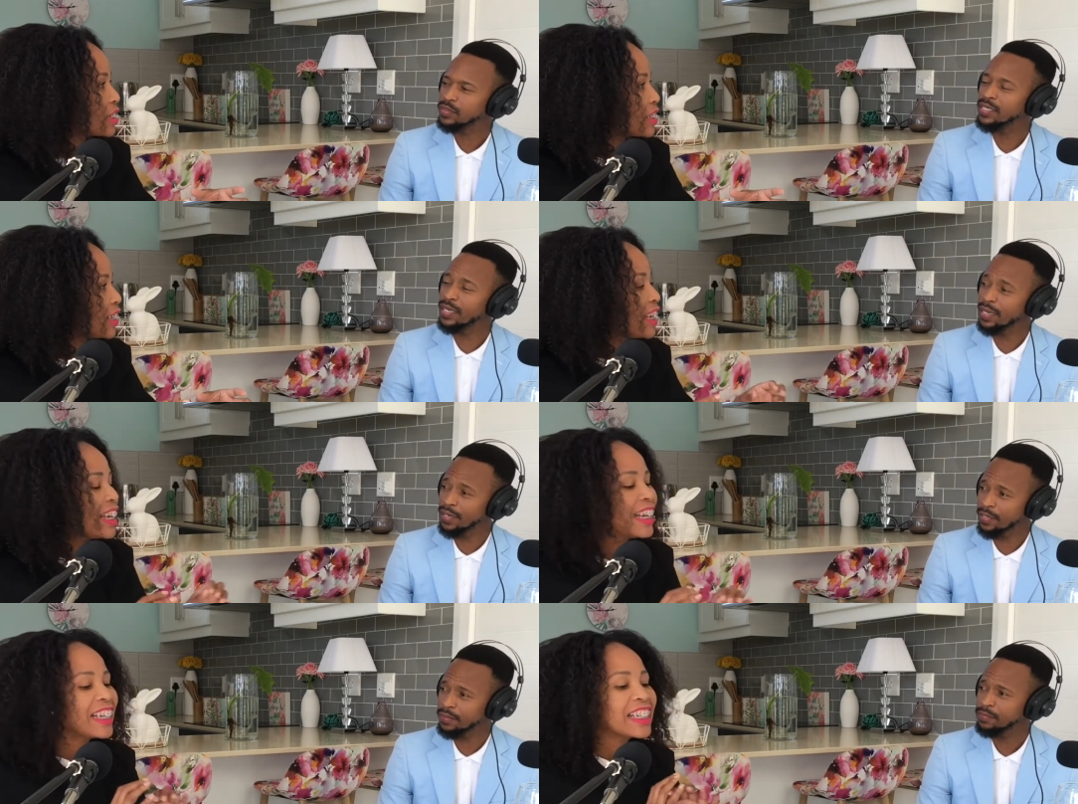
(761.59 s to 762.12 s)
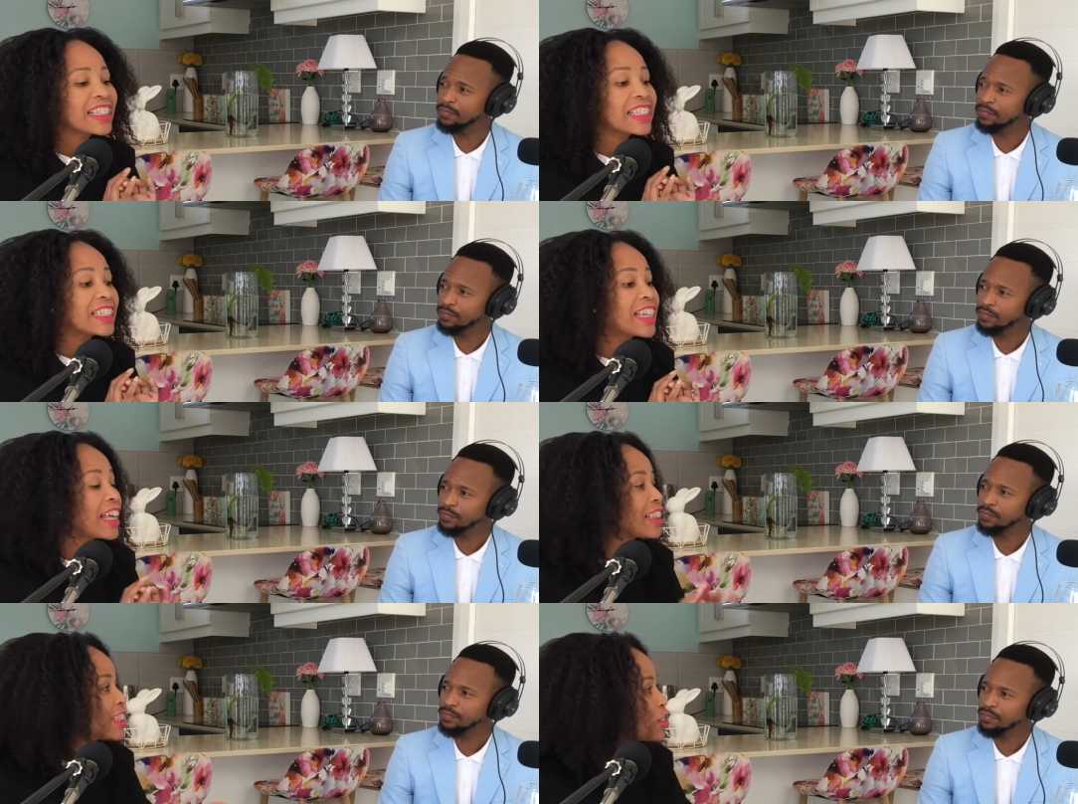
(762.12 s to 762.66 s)
Speaker 1: Yeah. It has
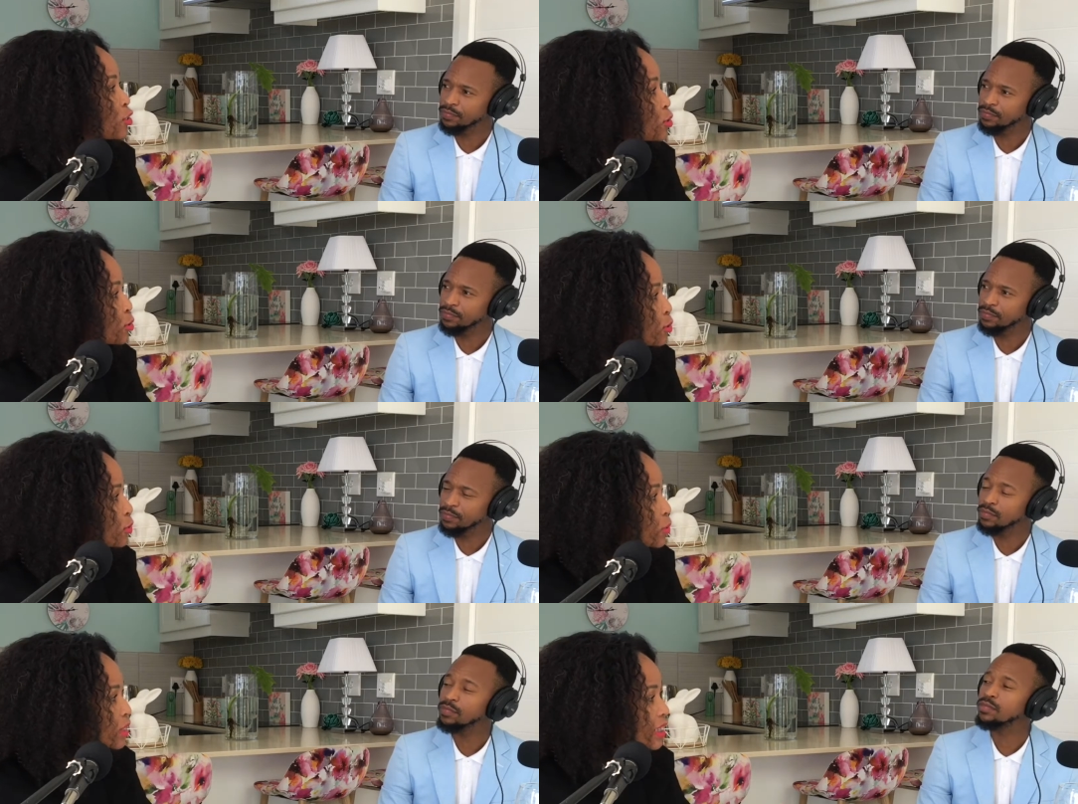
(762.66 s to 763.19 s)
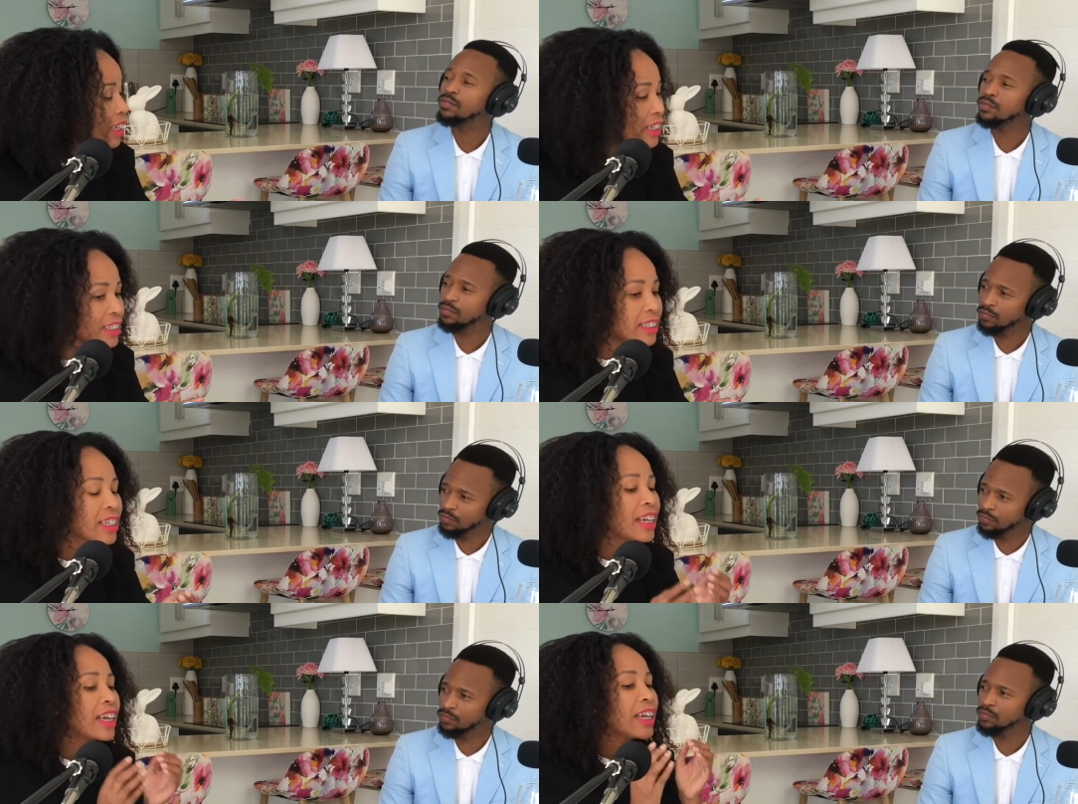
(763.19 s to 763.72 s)
nothing to do with that.
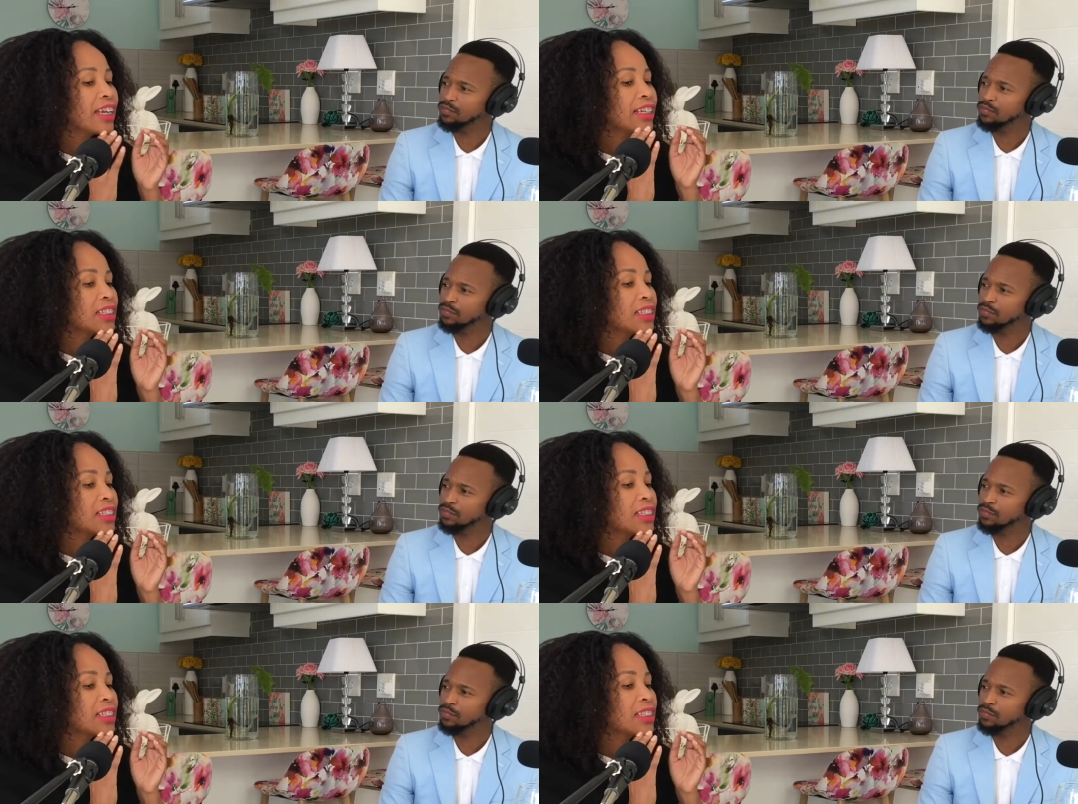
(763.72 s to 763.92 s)
Mm-hmm.